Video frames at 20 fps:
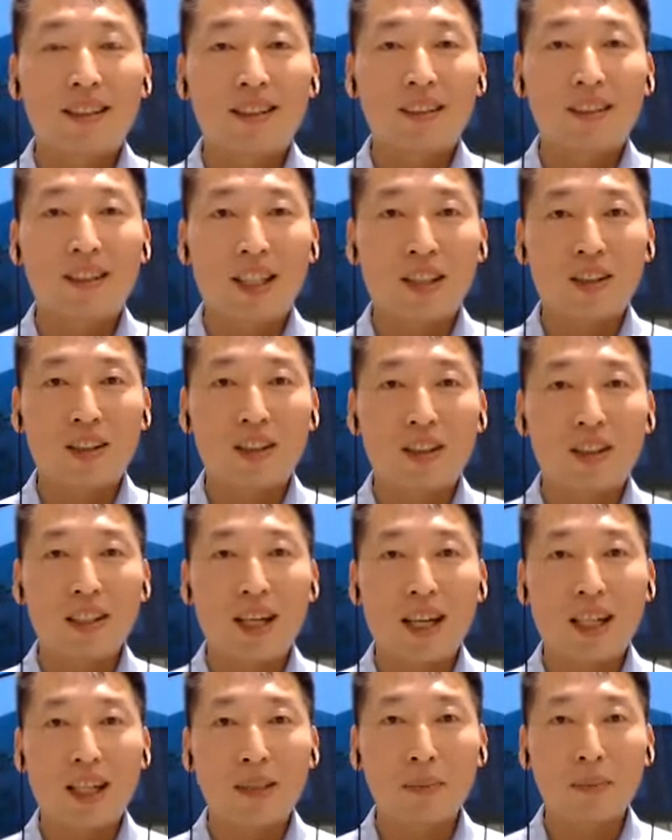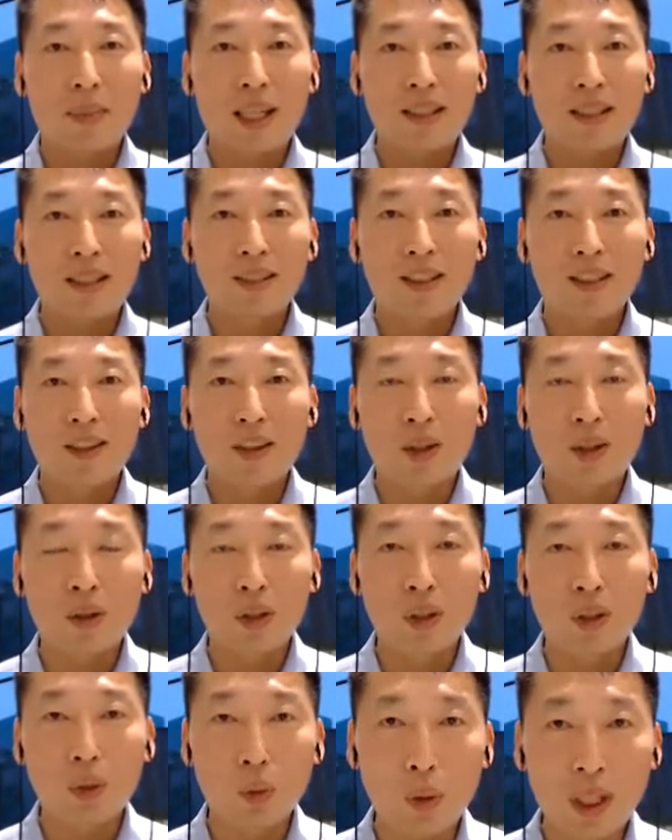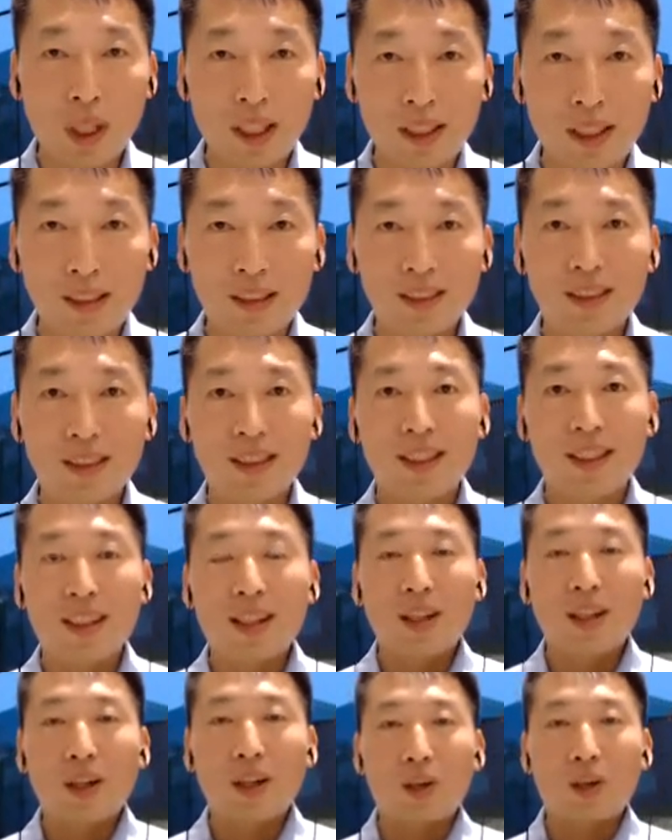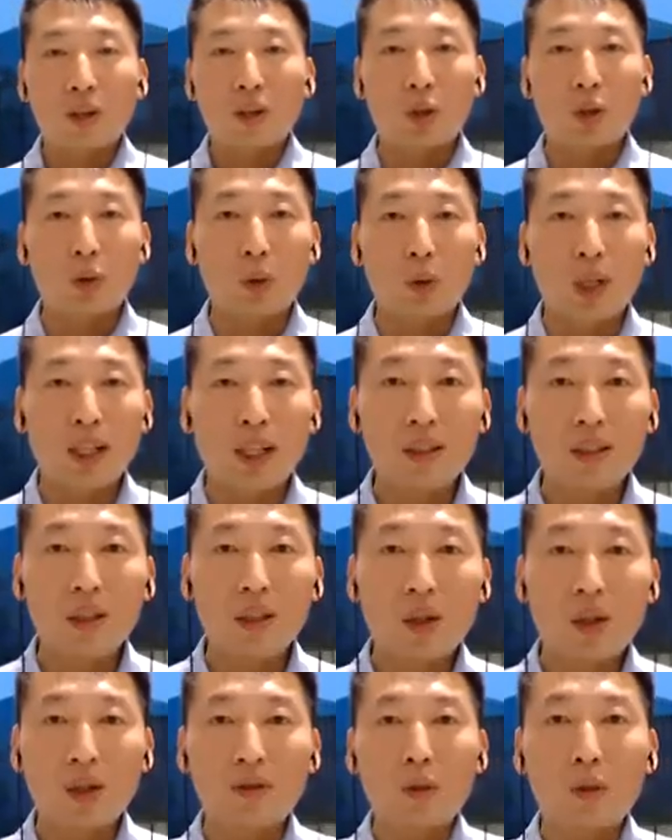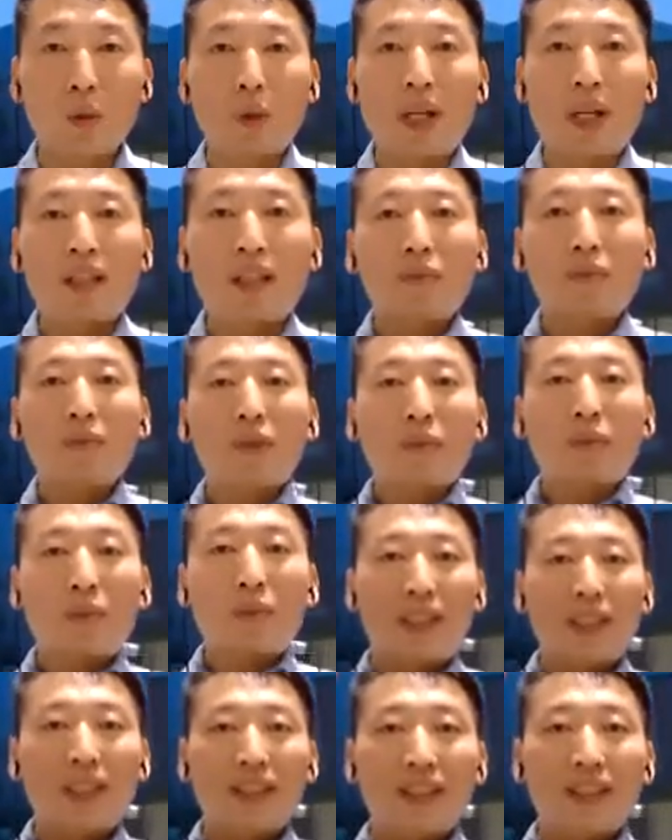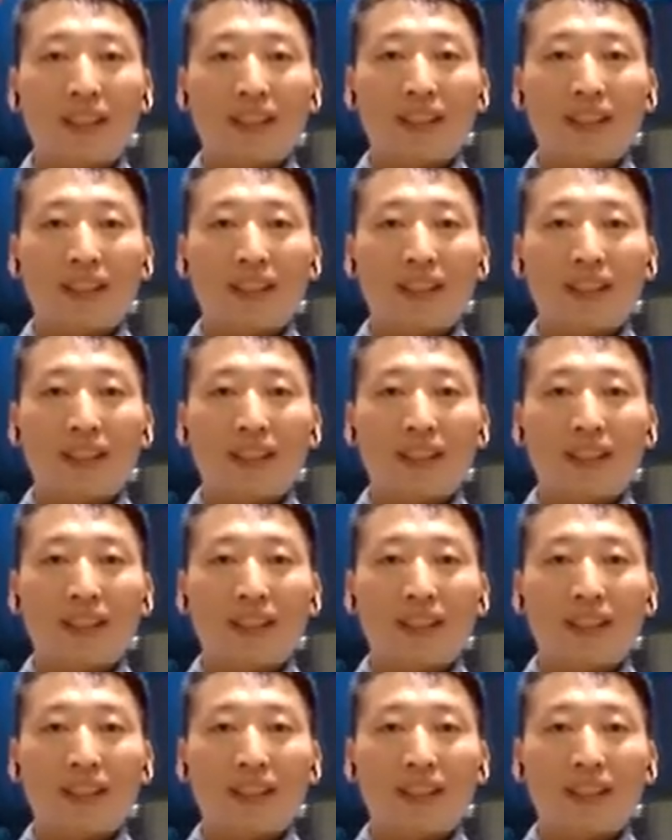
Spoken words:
there I met a swell. A swell overwhelmed me